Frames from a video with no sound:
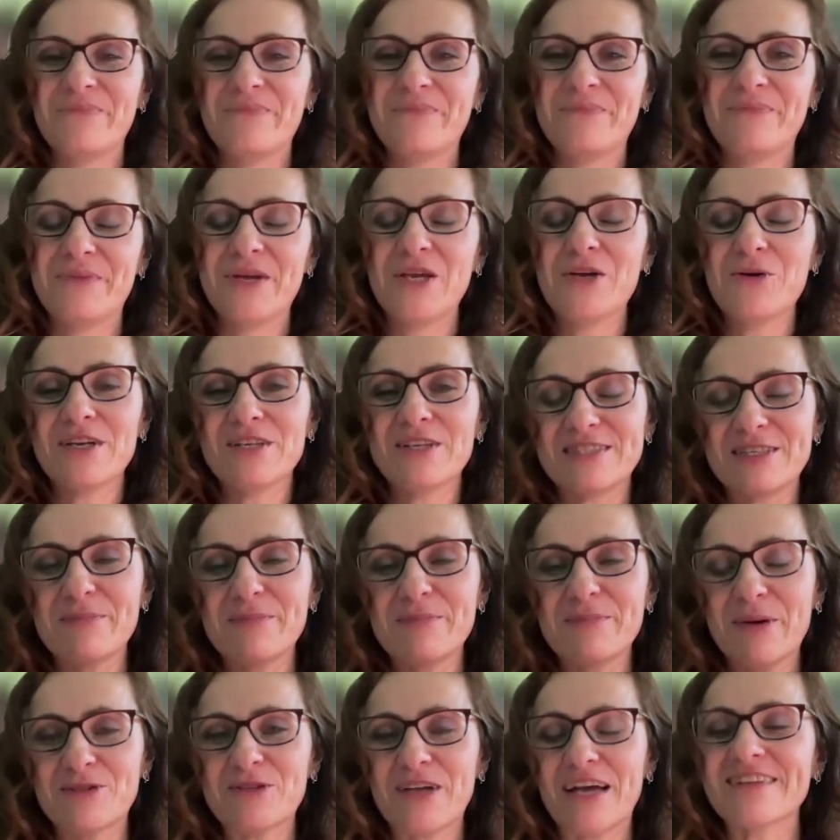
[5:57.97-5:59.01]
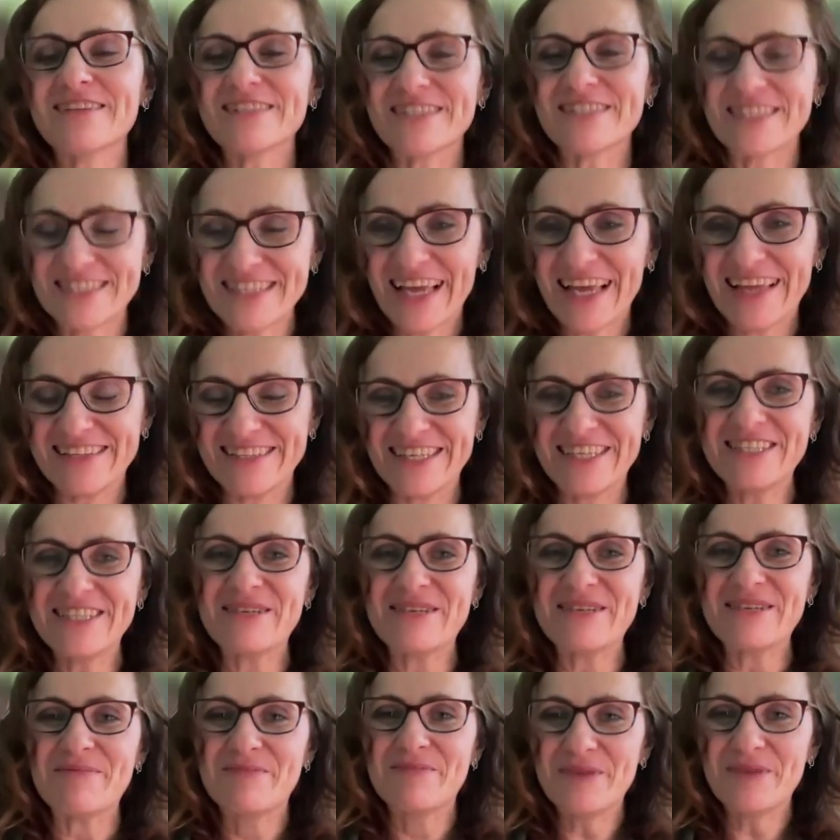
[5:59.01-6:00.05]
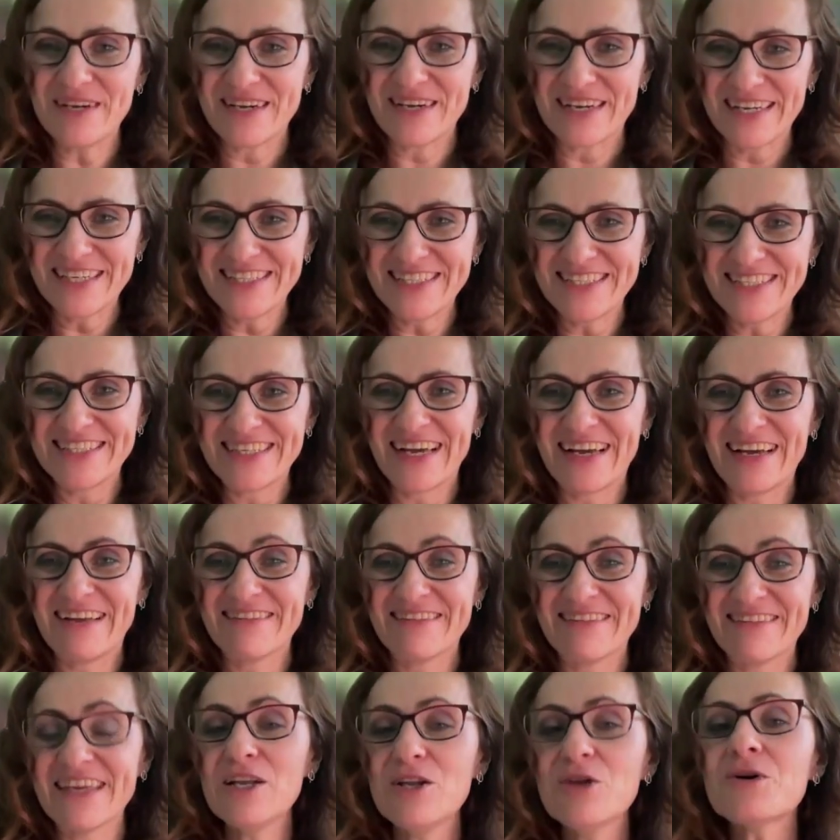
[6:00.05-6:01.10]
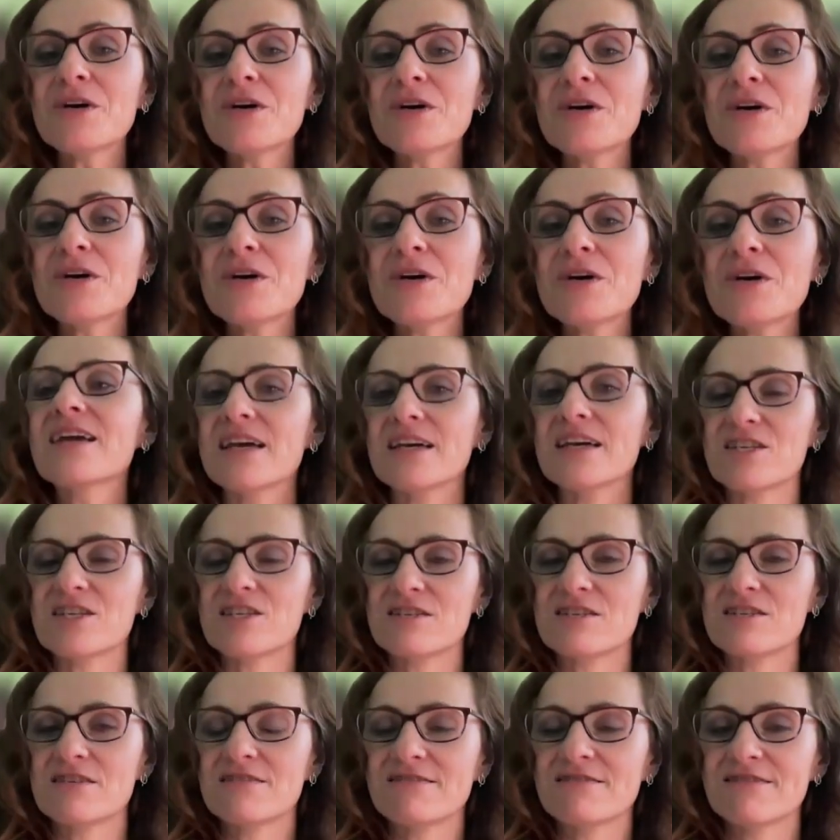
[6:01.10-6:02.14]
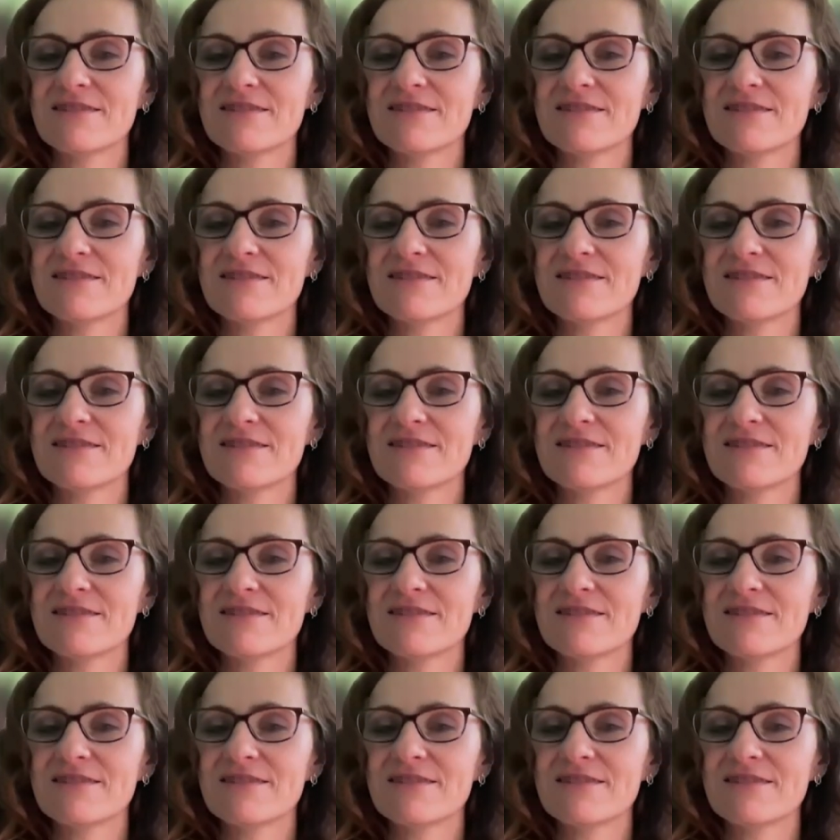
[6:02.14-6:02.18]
But you're not supposed to understand it, but they look like English.